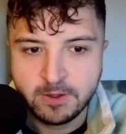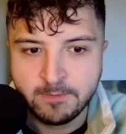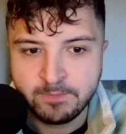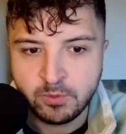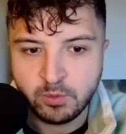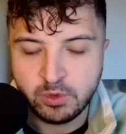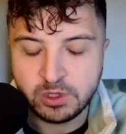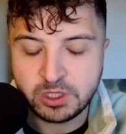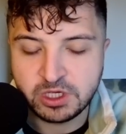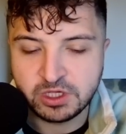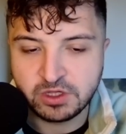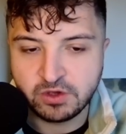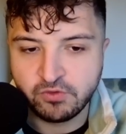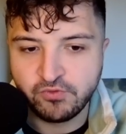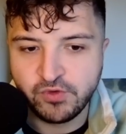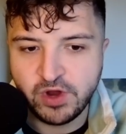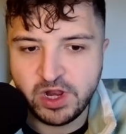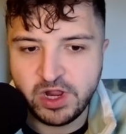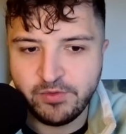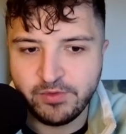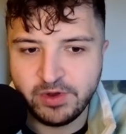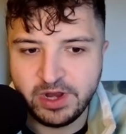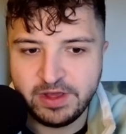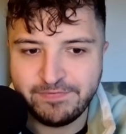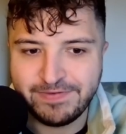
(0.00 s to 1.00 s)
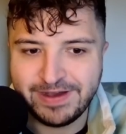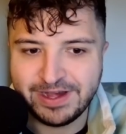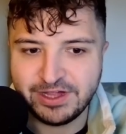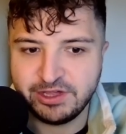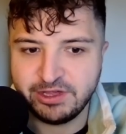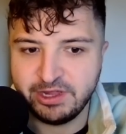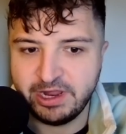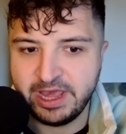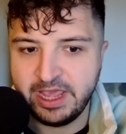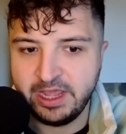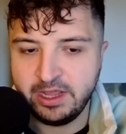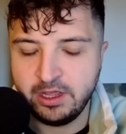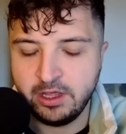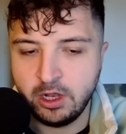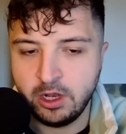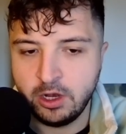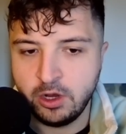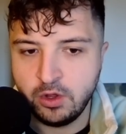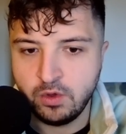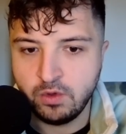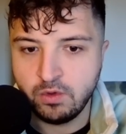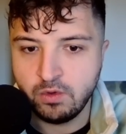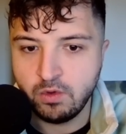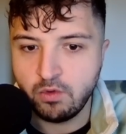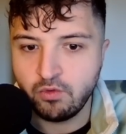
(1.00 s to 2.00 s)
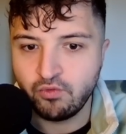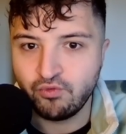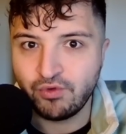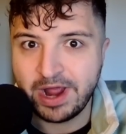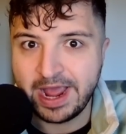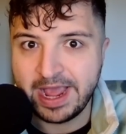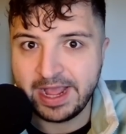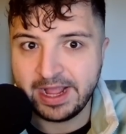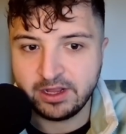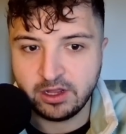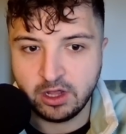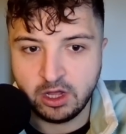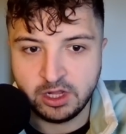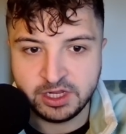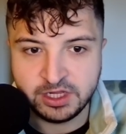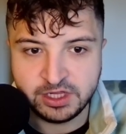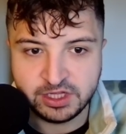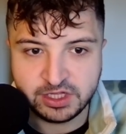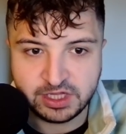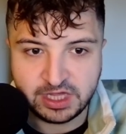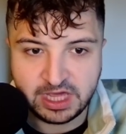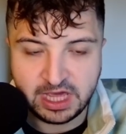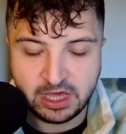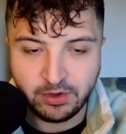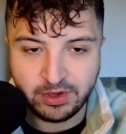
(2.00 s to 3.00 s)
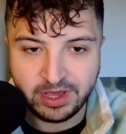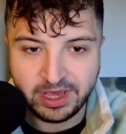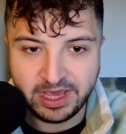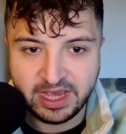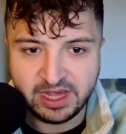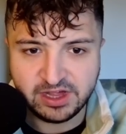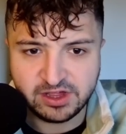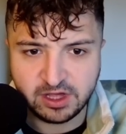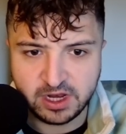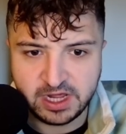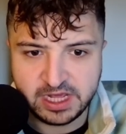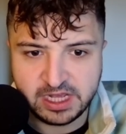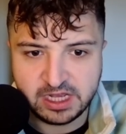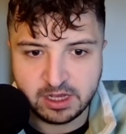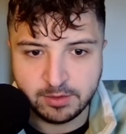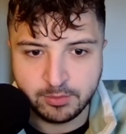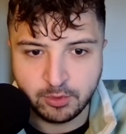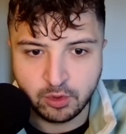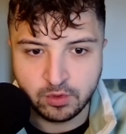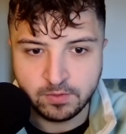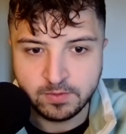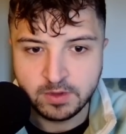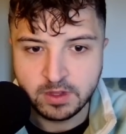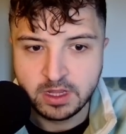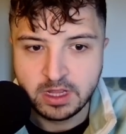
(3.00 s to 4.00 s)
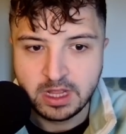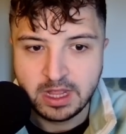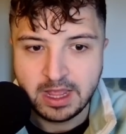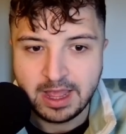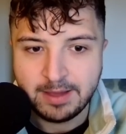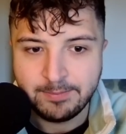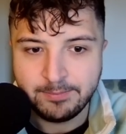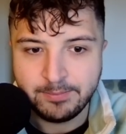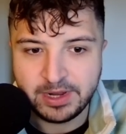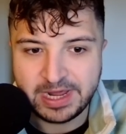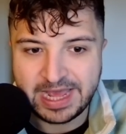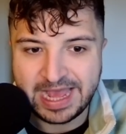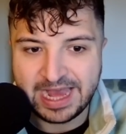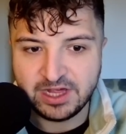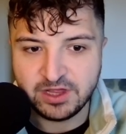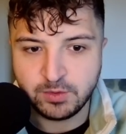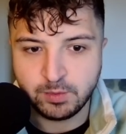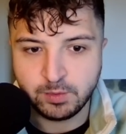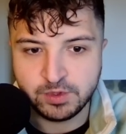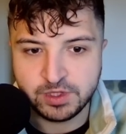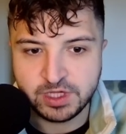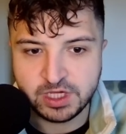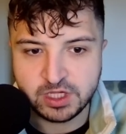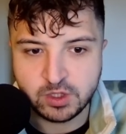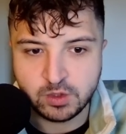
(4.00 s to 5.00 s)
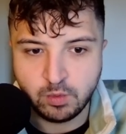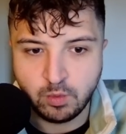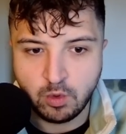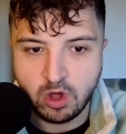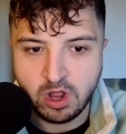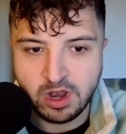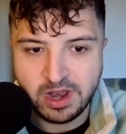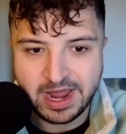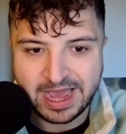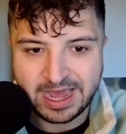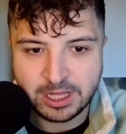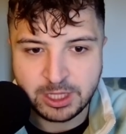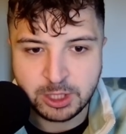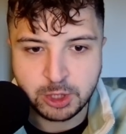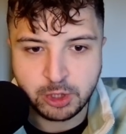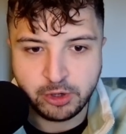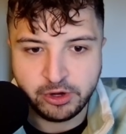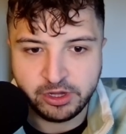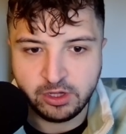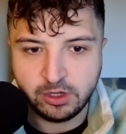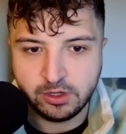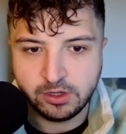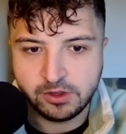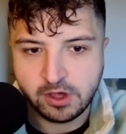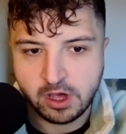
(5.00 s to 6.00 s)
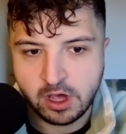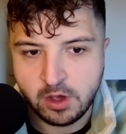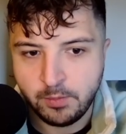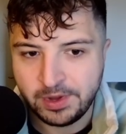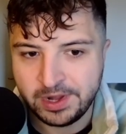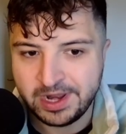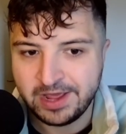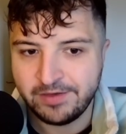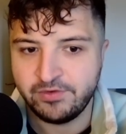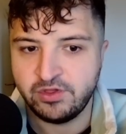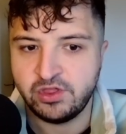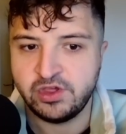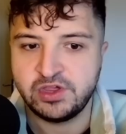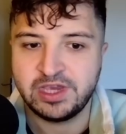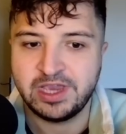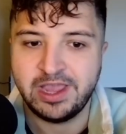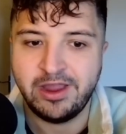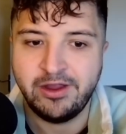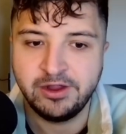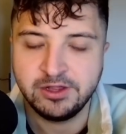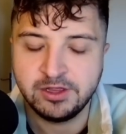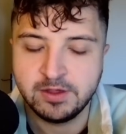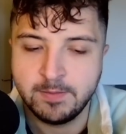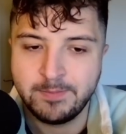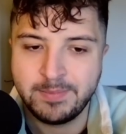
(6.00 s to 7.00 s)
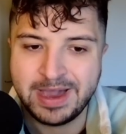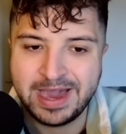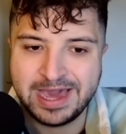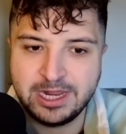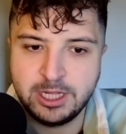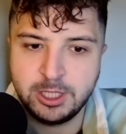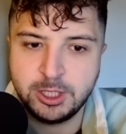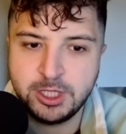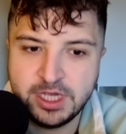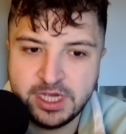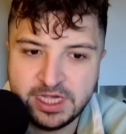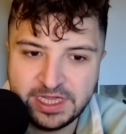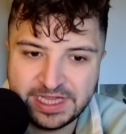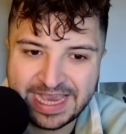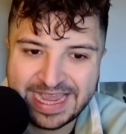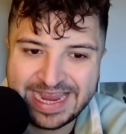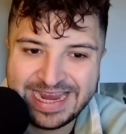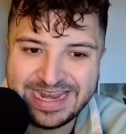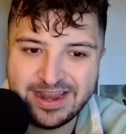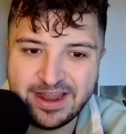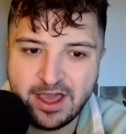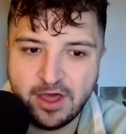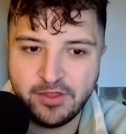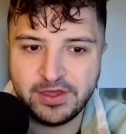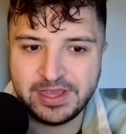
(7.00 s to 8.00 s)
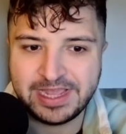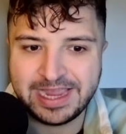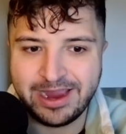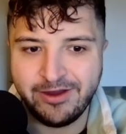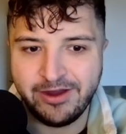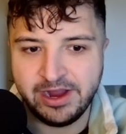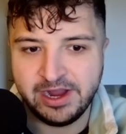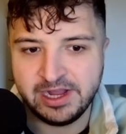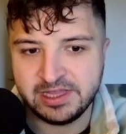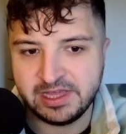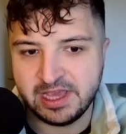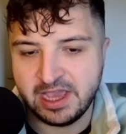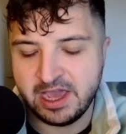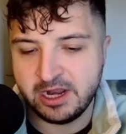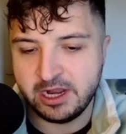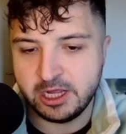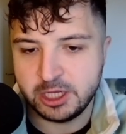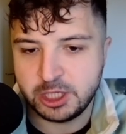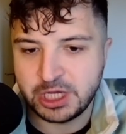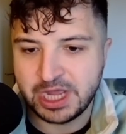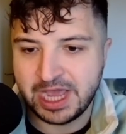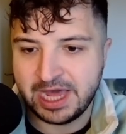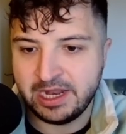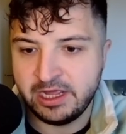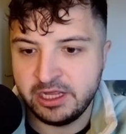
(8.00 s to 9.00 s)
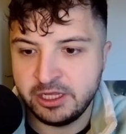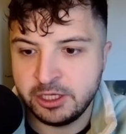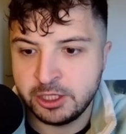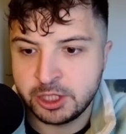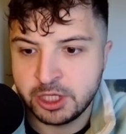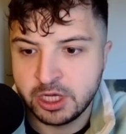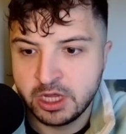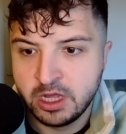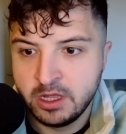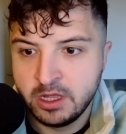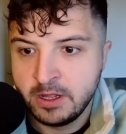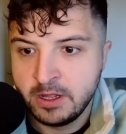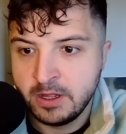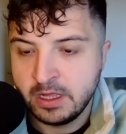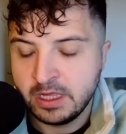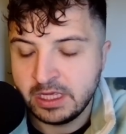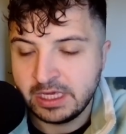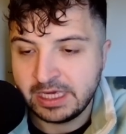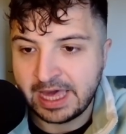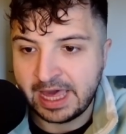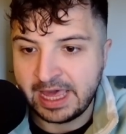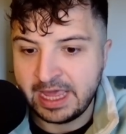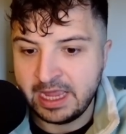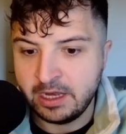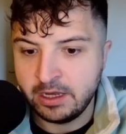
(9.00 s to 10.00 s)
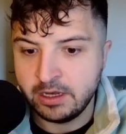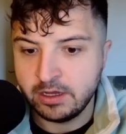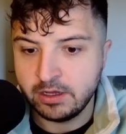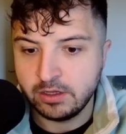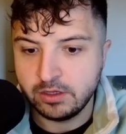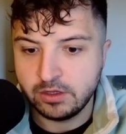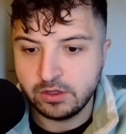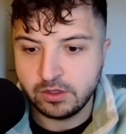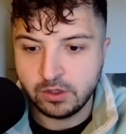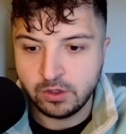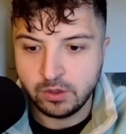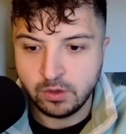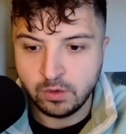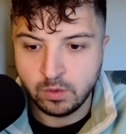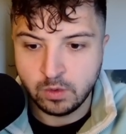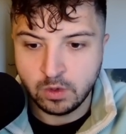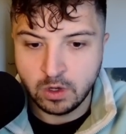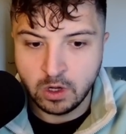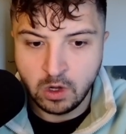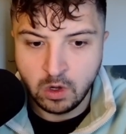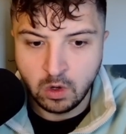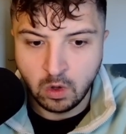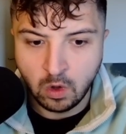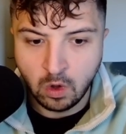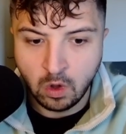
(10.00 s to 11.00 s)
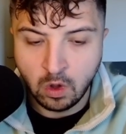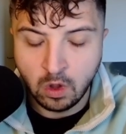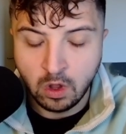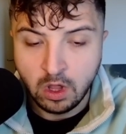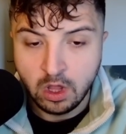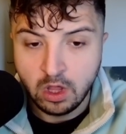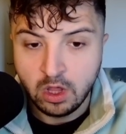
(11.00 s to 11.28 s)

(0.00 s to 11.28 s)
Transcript: which is a really, really fascinating new rare card in Steel. It is uninkable, but it has resist 1, and during your turn, whenever this character banishes another character in a challenge, gain 2 lore.